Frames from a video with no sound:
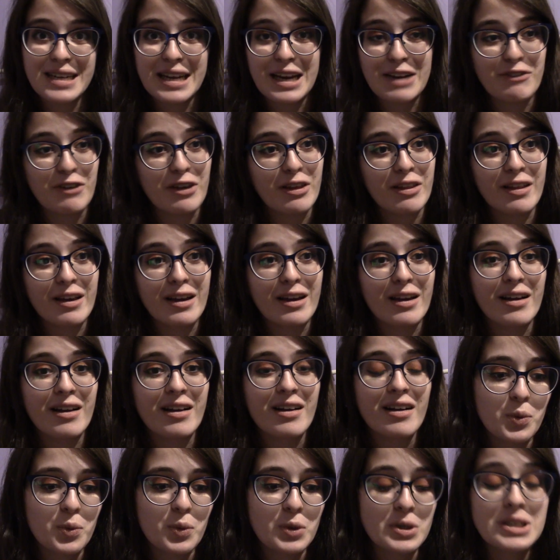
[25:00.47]
and everything,
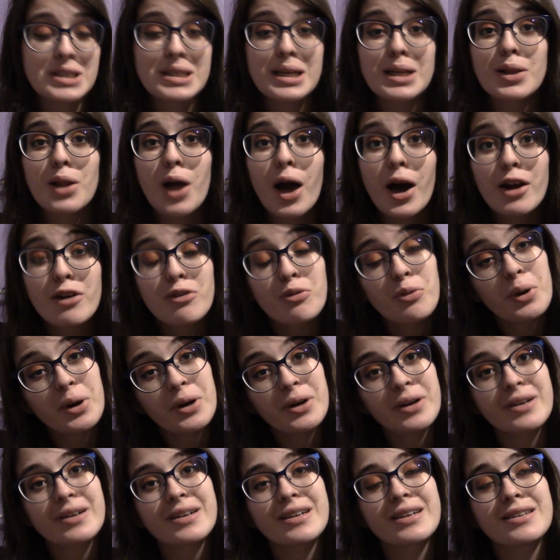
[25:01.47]
which is a lot of
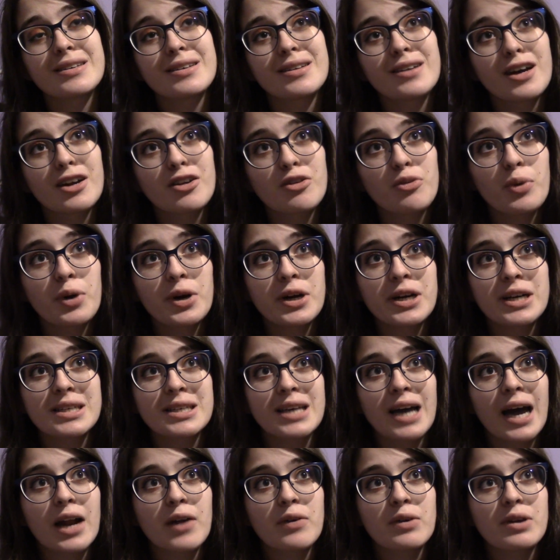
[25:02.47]
work. It's a lot of work
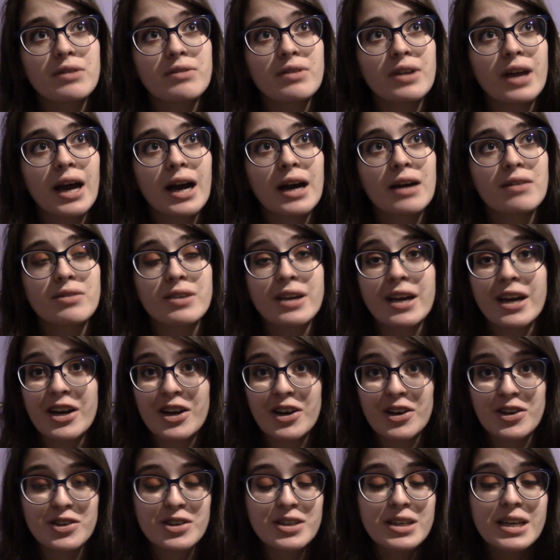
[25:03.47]
because I don't even have
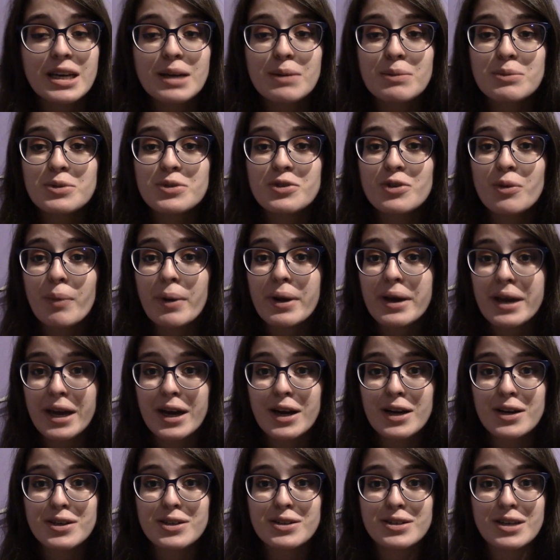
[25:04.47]
character names for my
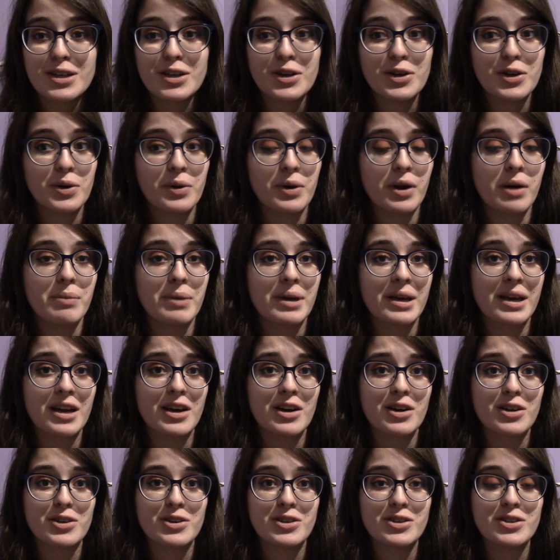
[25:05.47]
characters. I don't know what all my
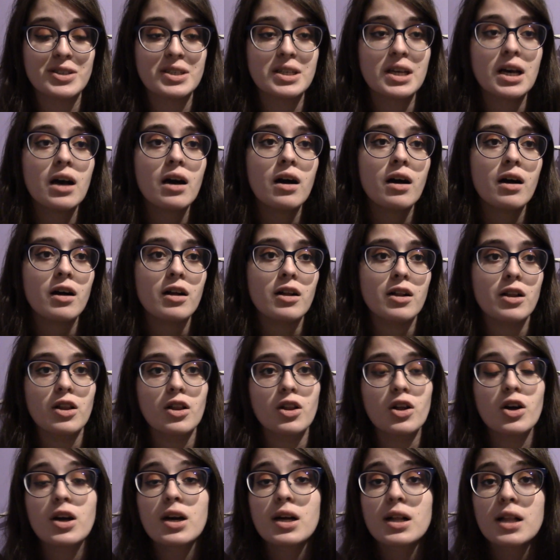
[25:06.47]
characters
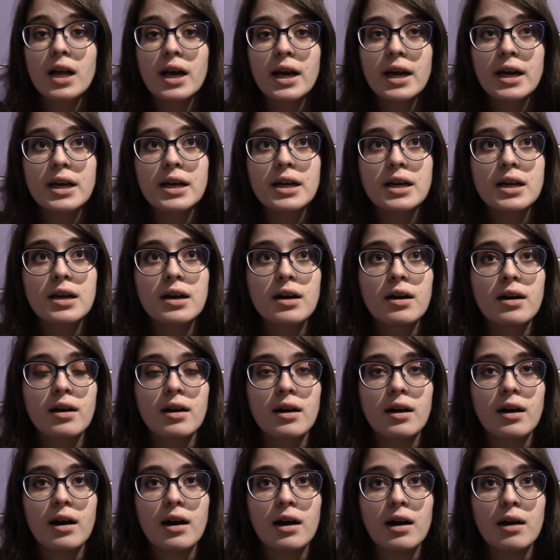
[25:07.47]
look like.
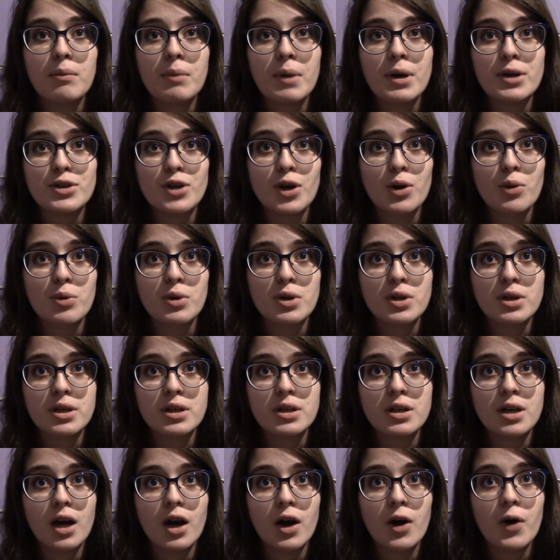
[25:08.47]
I don't really
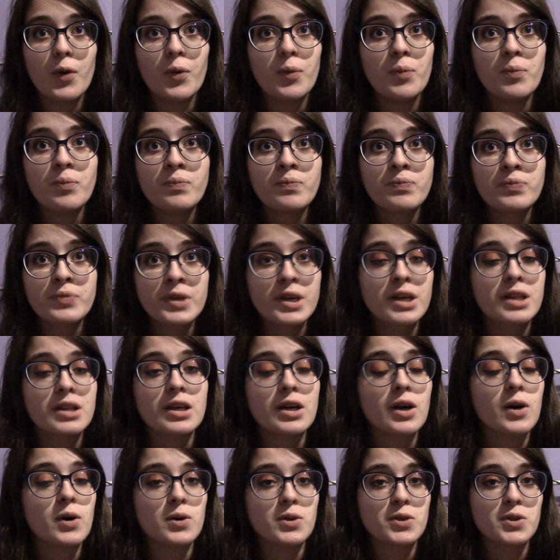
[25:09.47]
know
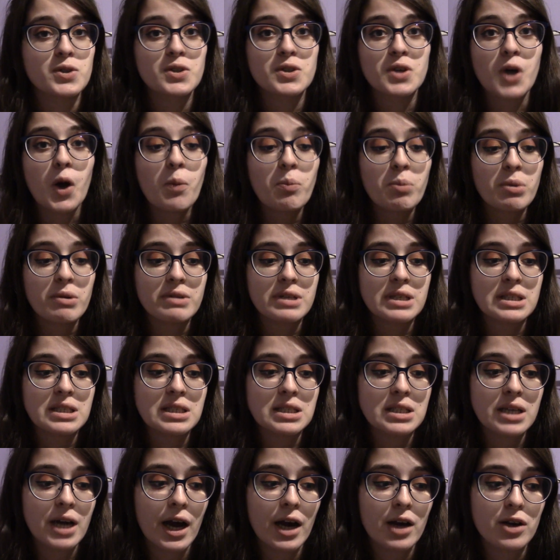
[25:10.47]
the whole scope of this
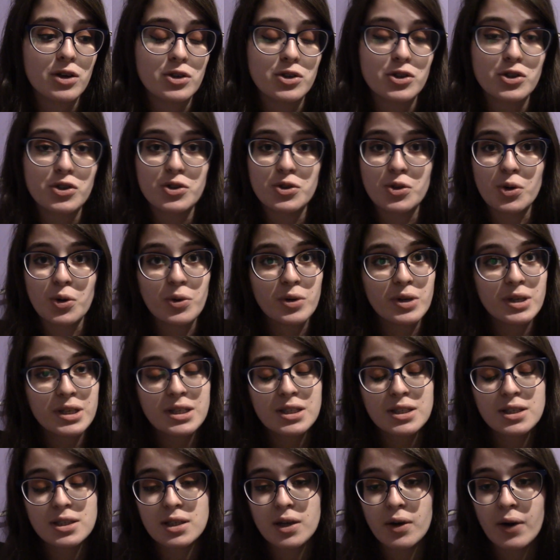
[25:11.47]
entire
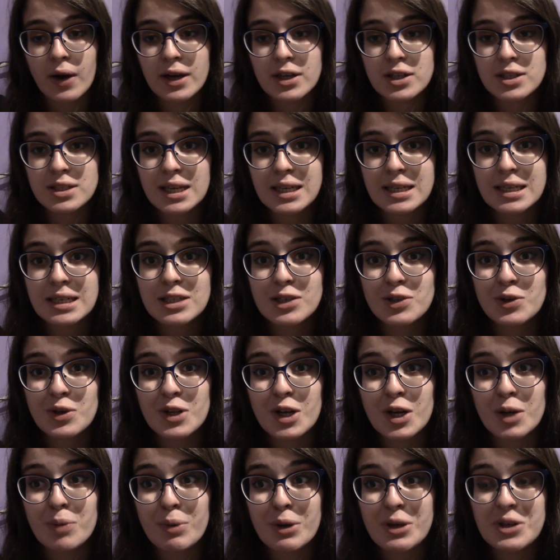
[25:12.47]
story, so I need to do a
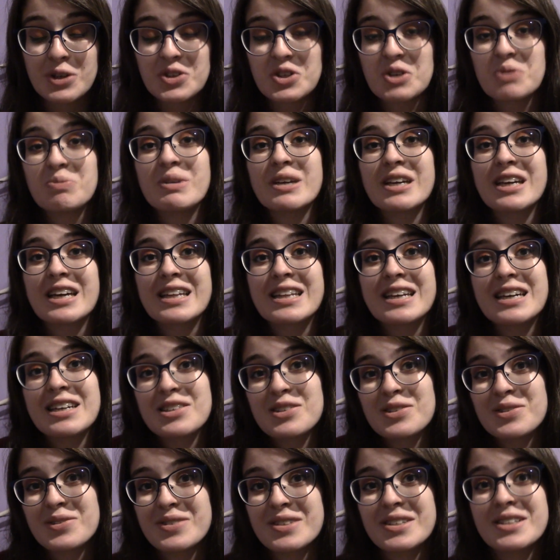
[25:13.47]
lot of brainstorming, and
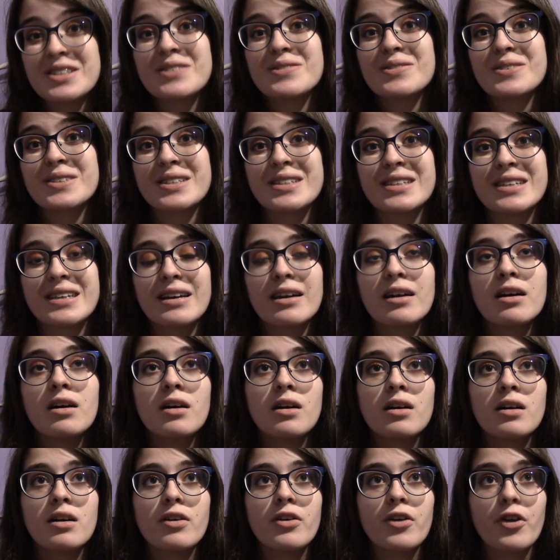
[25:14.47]
that's really, really
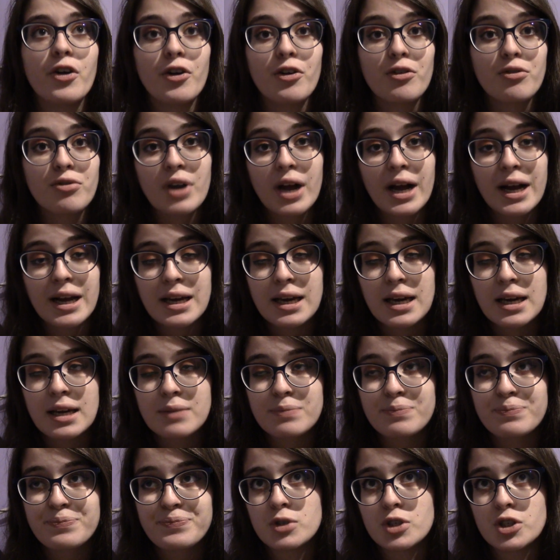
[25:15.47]

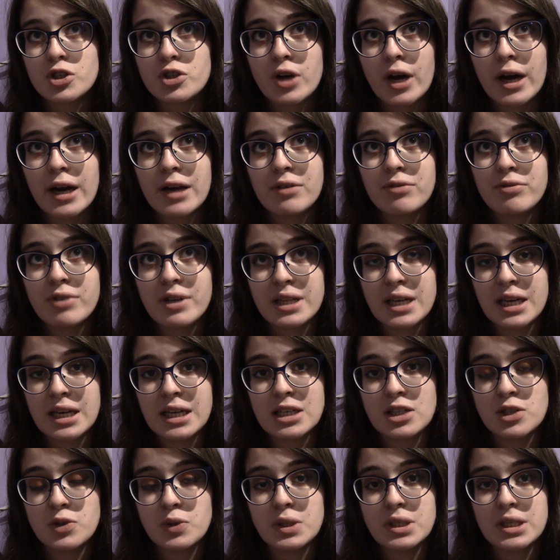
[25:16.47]
nerve-wracking to try to fit that
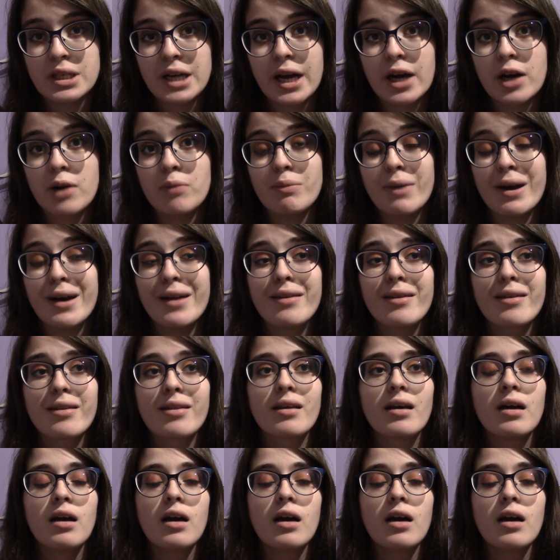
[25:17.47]
into an entire month,